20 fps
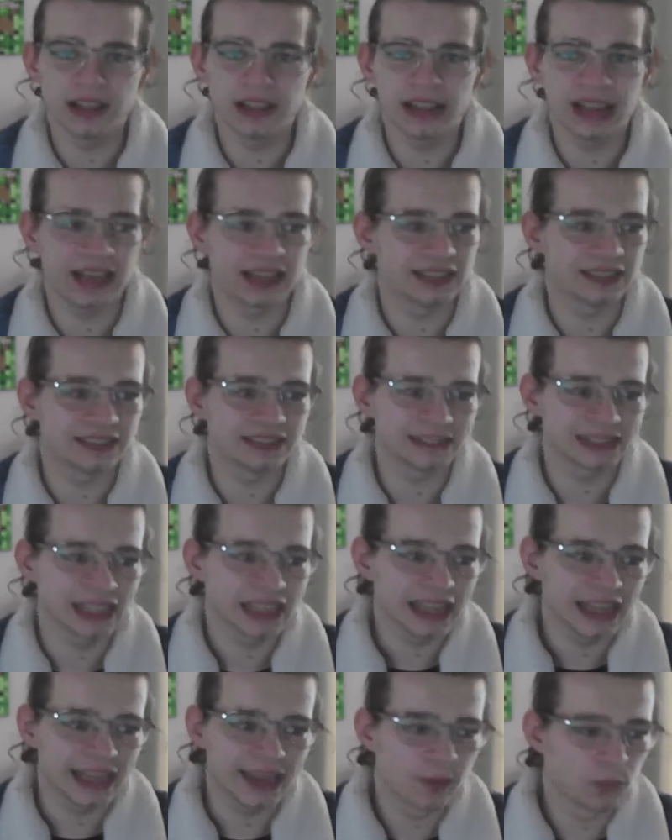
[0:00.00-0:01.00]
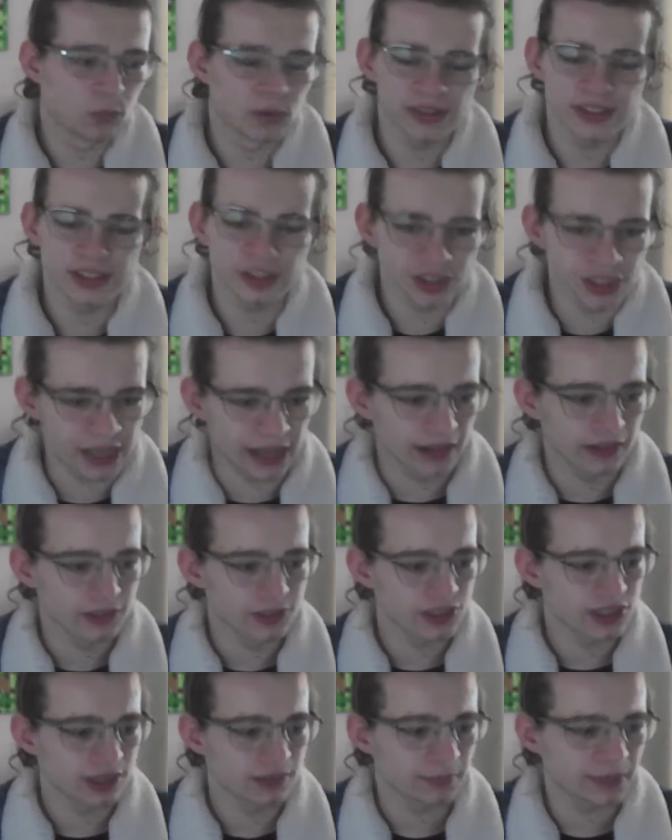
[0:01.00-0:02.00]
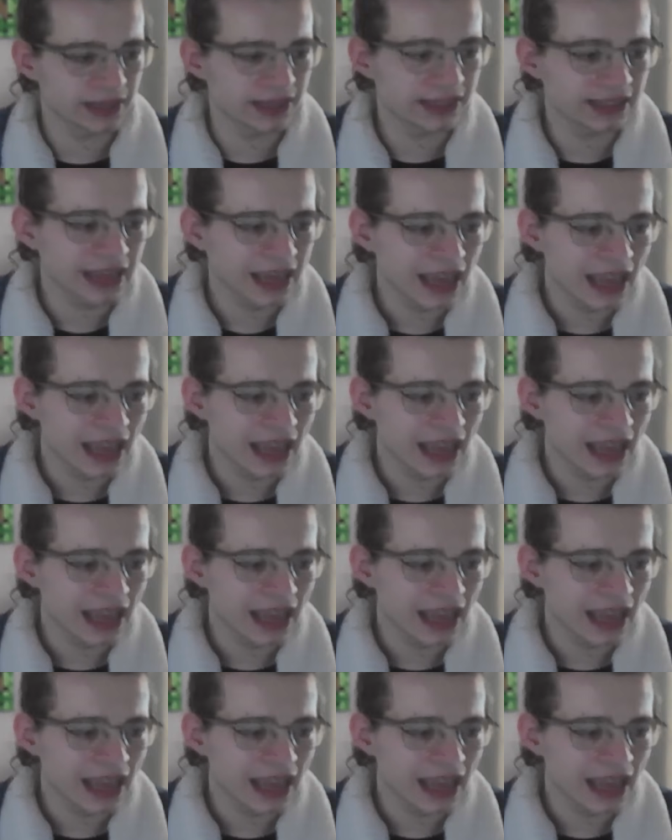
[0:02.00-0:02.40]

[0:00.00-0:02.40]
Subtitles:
and it wasn't challenging me,